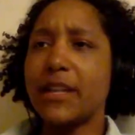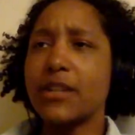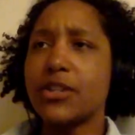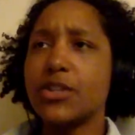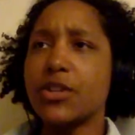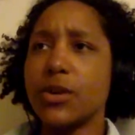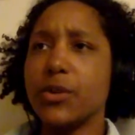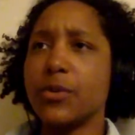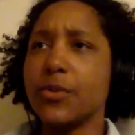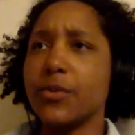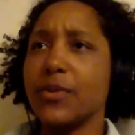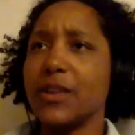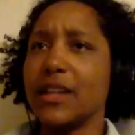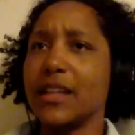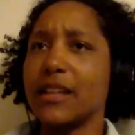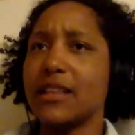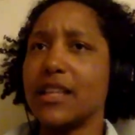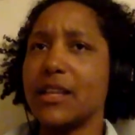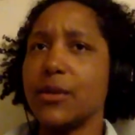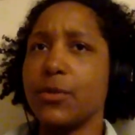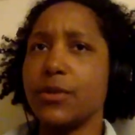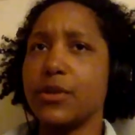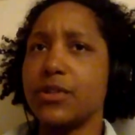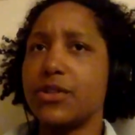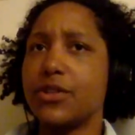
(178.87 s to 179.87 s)
I don't think
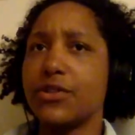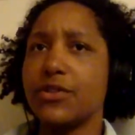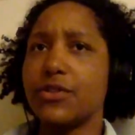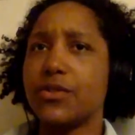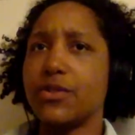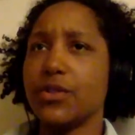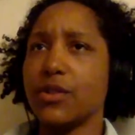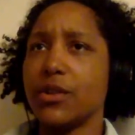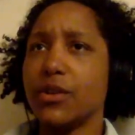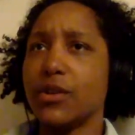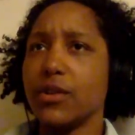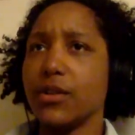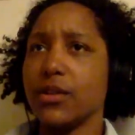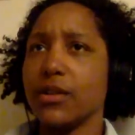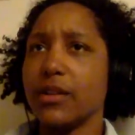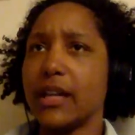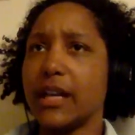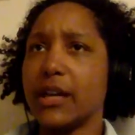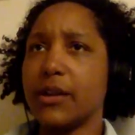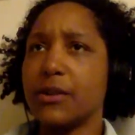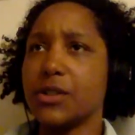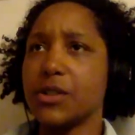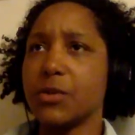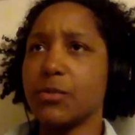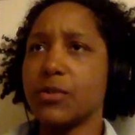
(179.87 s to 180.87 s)
they would
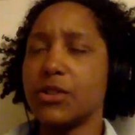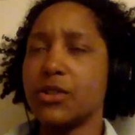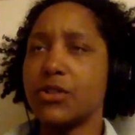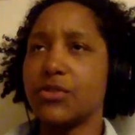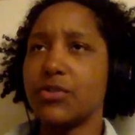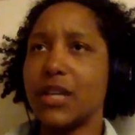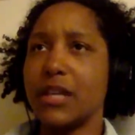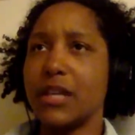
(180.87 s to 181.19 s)
allow someone to